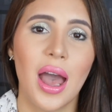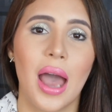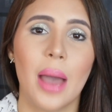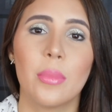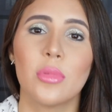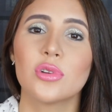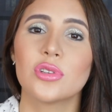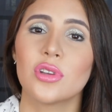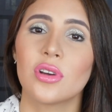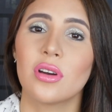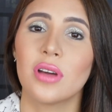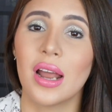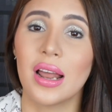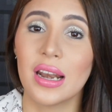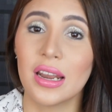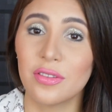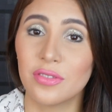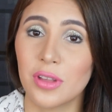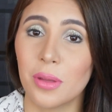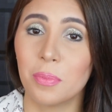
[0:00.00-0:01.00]
I'm also
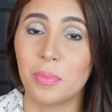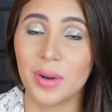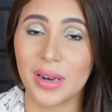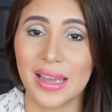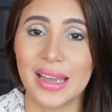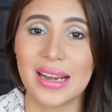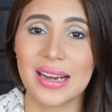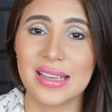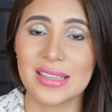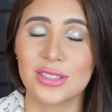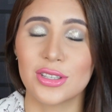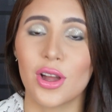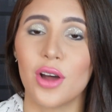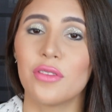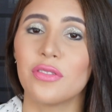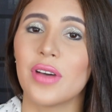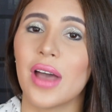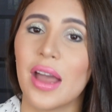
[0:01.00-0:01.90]
gonna leave the playlist of